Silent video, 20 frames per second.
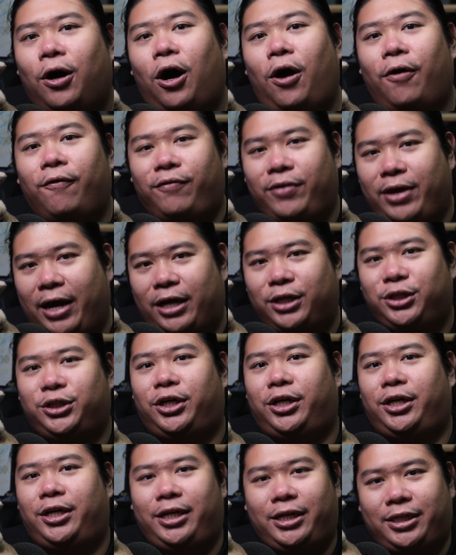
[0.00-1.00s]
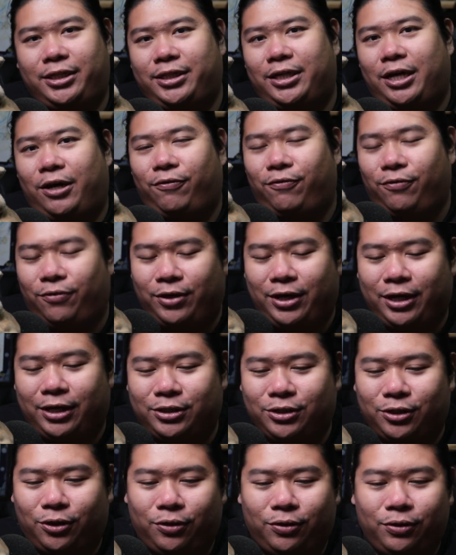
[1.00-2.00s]
of Gotchard itself. Okay,
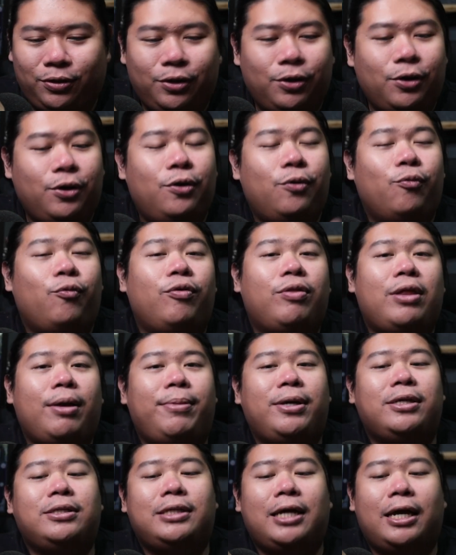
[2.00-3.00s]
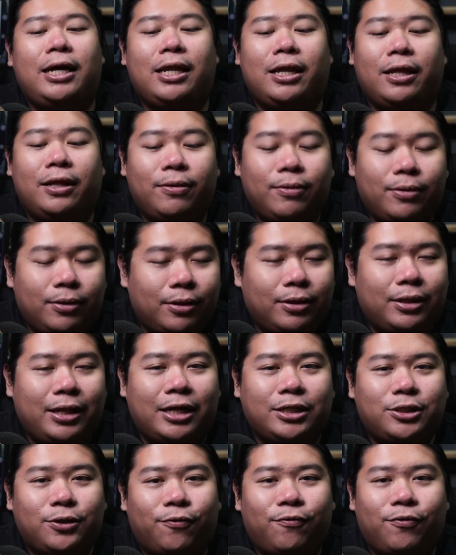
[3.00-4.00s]
so with that being said,
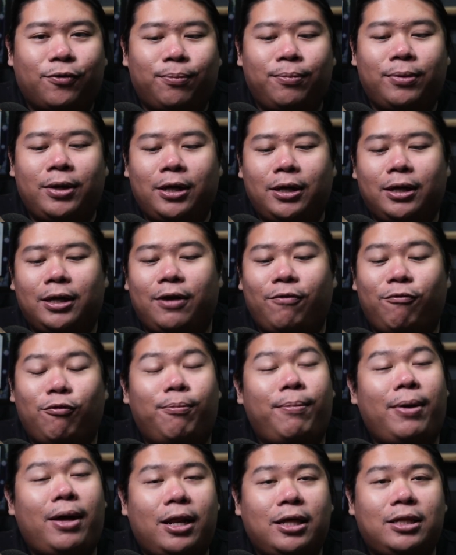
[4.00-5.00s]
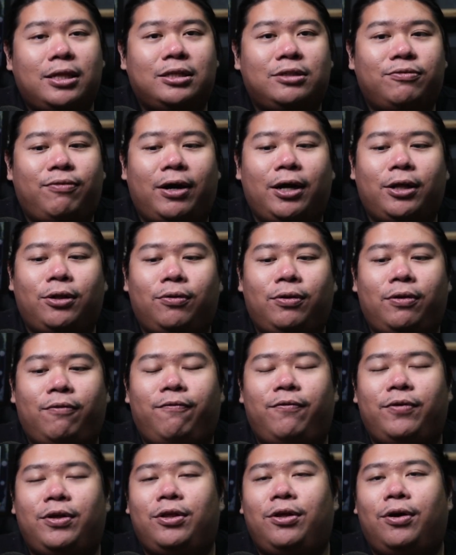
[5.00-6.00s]
that is all from me. If you made it this far into the
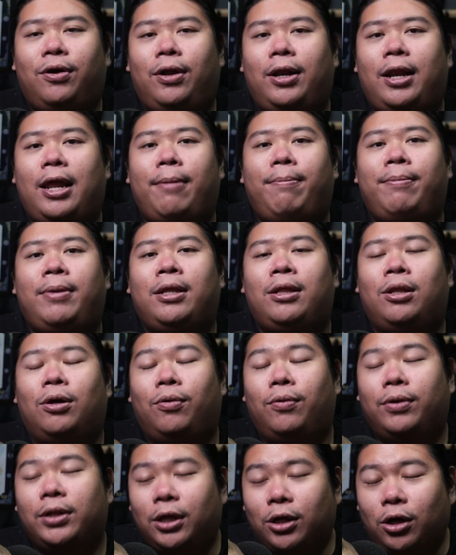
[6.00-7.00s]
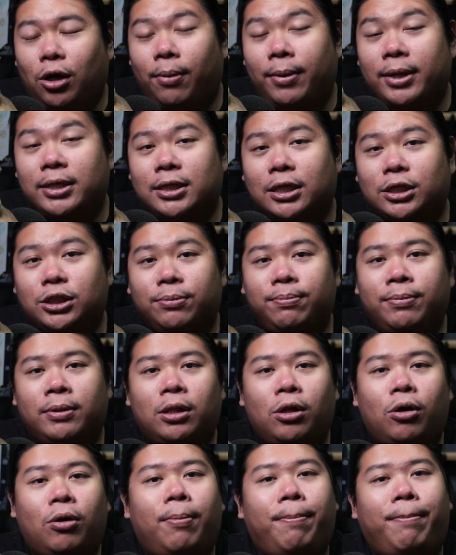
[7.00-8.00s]
video, let me know in the comment section
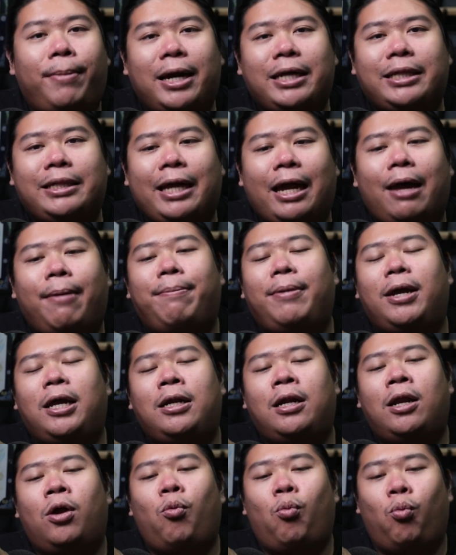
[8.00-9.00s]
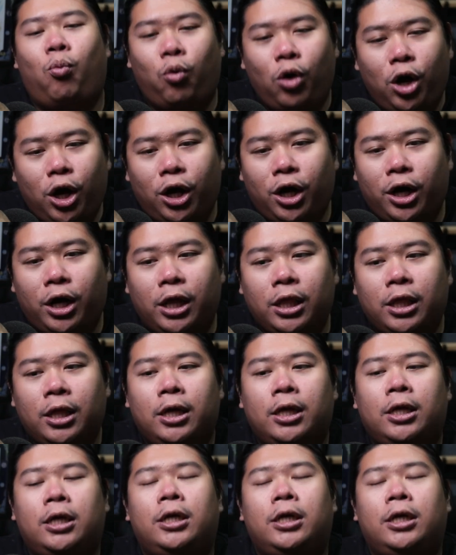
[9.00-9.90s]
below by tapping the word